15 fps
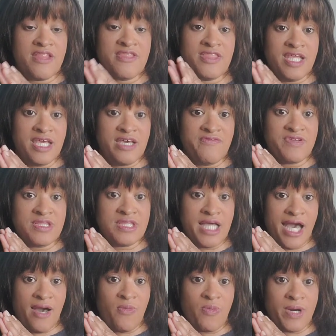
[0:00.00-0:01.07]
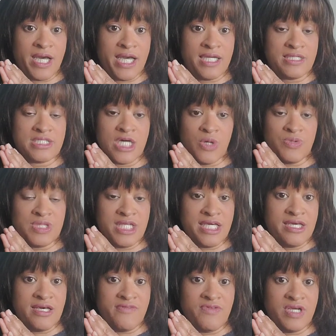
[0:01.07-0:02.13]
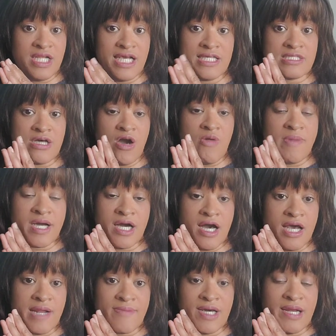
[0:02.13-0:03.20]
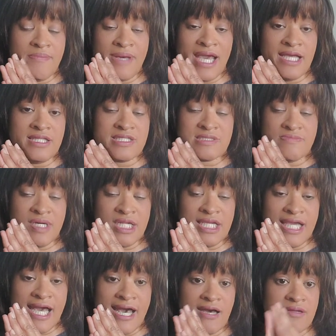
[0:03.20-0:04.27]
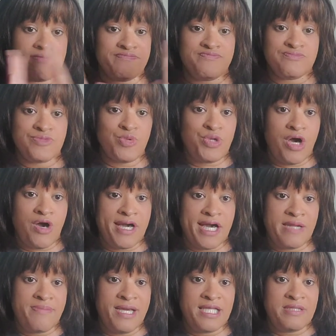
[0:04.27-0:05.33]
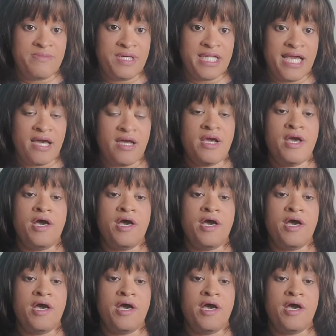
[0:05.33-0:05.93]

Think of it that way. Don't think of it as, oh my God, I'm going to pay this money out. We all got to pay the money out.